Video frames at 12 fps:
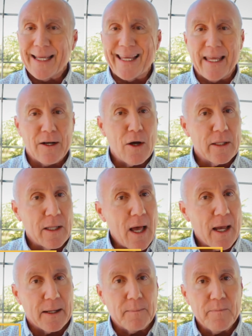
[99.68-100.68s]
get
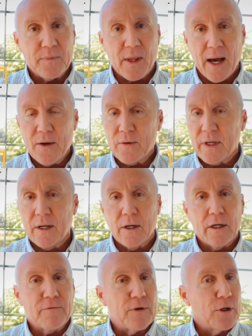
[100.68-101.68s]
online I don't
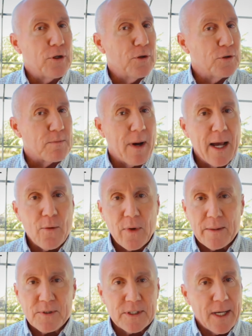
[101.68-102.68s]
care if you use my
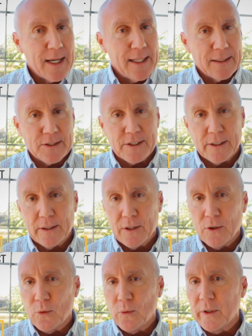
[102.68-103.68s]
website,
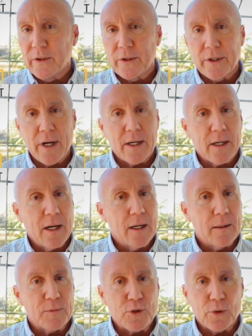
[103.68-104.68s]
Zillow,
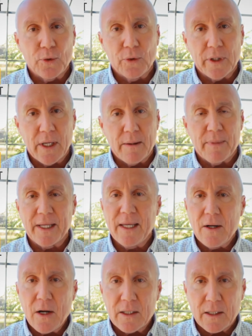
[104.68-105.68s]
Realtor.com, Trulia, but
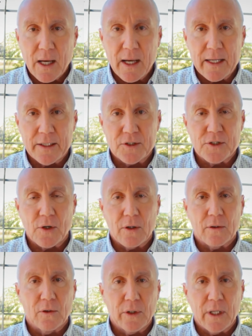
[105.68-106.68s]
get online and start
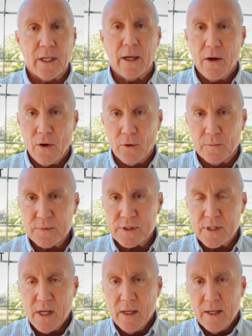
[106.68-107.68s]
looking at homes
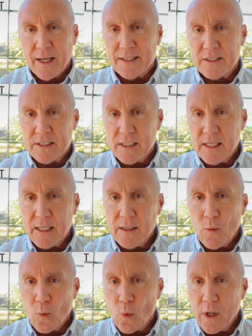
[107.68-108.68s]
and see
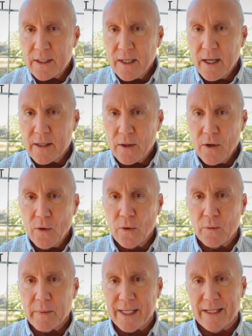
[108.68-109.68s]
what kind of
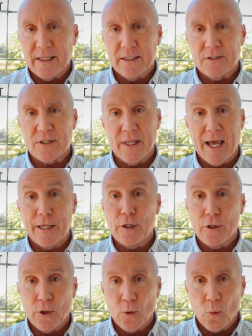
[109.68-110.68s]
home it is that
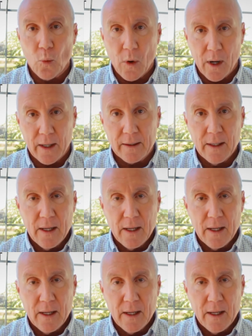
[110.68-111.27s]
you want.